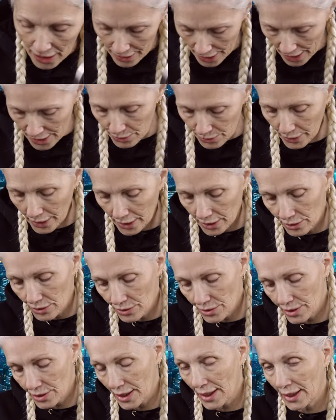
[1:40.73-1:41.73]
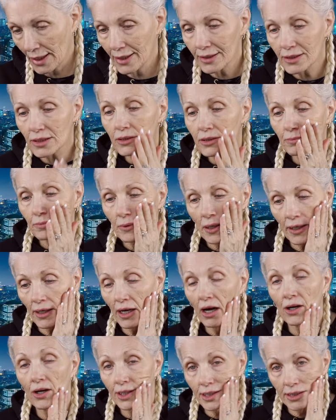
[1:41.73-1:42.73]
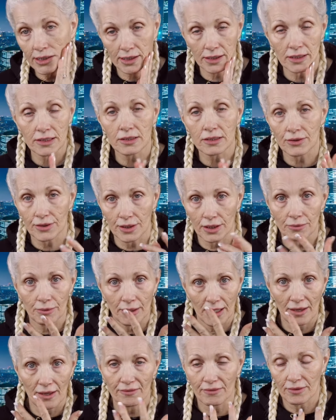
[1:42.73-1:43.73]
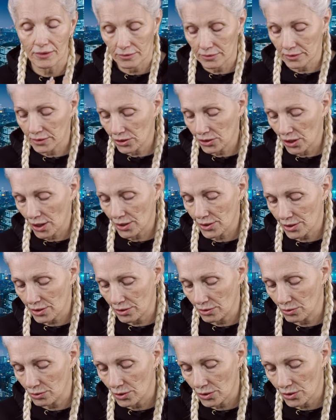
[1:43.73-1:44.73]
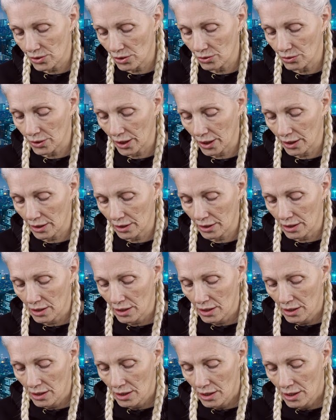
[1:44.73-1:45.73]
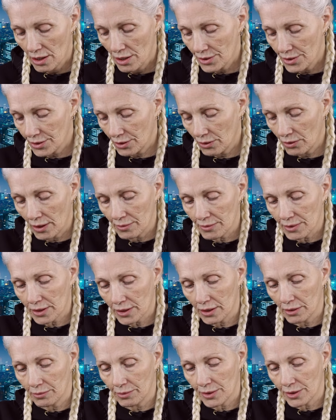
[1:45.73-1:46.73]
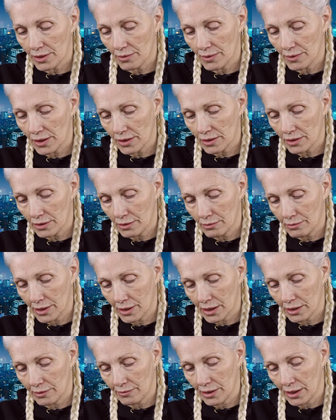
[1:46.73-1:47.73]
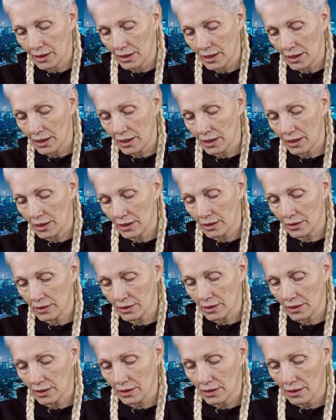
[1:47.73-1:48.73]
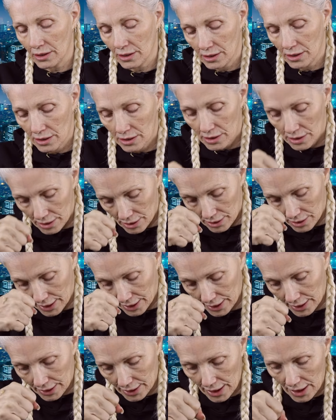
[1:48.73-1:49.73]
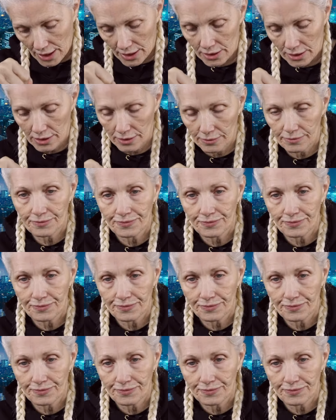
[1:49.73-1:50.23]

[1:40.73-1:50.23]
That's what I used. And I just, I already did it so that it would have chance to soak in. So I'm just gonna put some of this on the back of my hand, like that.